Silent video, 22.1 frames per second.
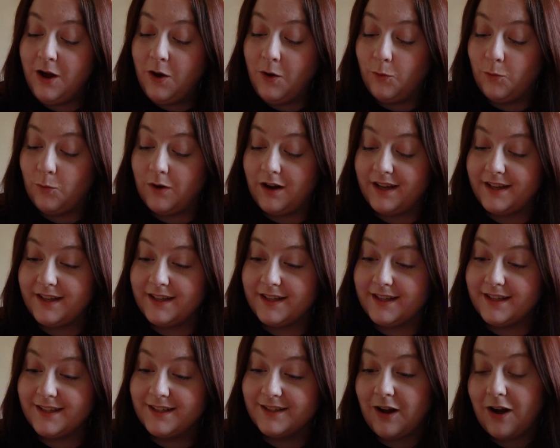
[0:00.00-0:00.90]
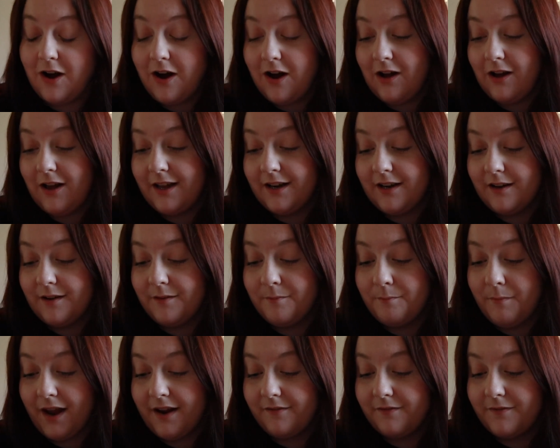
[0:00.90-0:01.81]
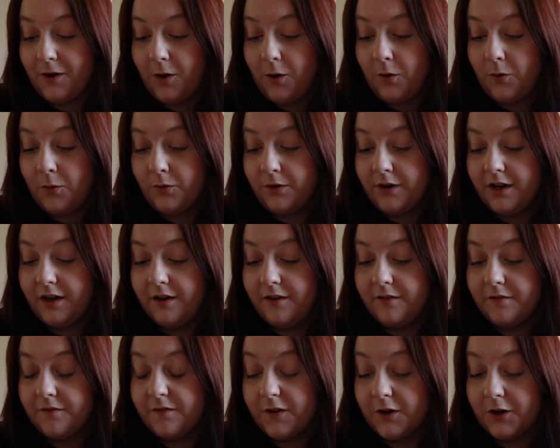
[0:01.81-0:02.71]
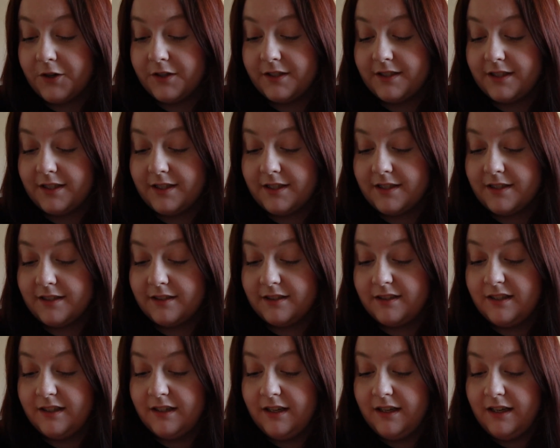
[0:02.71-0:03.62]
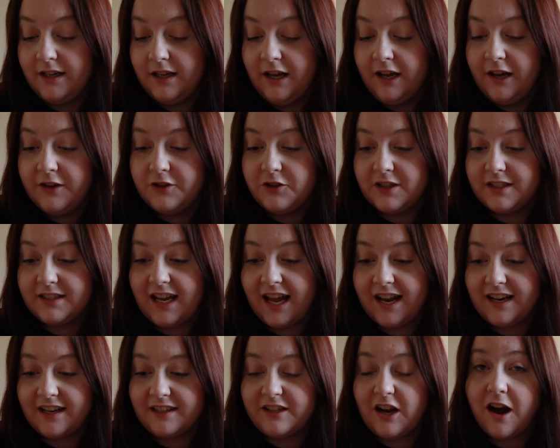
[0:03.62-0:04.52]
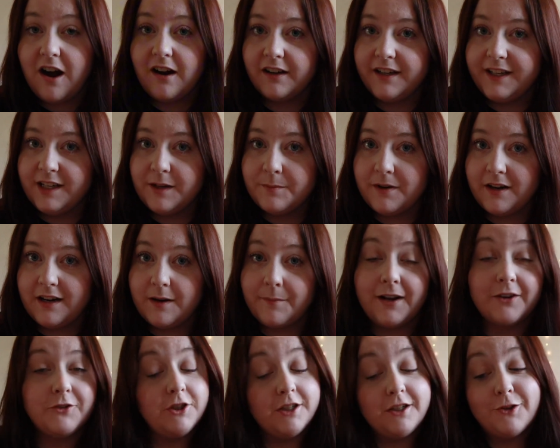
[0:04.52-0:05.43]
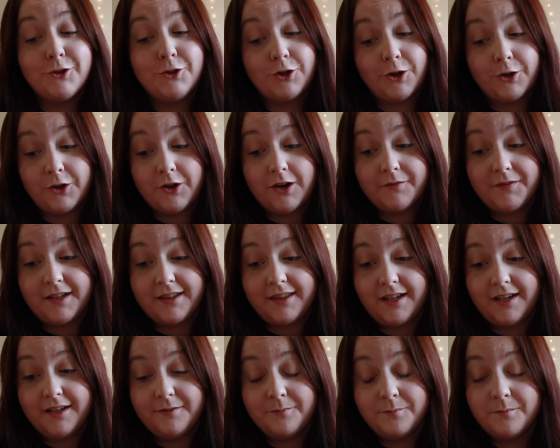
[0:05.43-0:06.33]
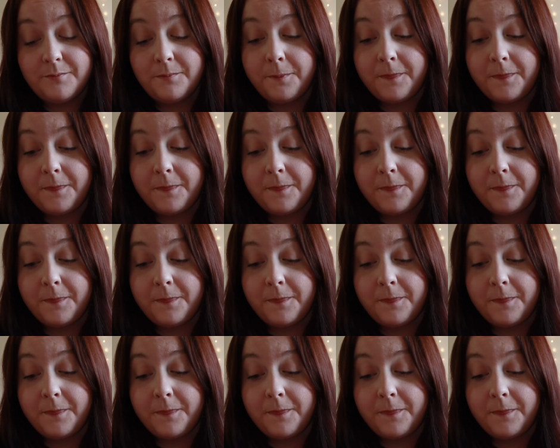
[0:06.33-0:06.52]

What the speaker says: what is on my phone versus just kind of talking about it. I'm actually gonna show you everything.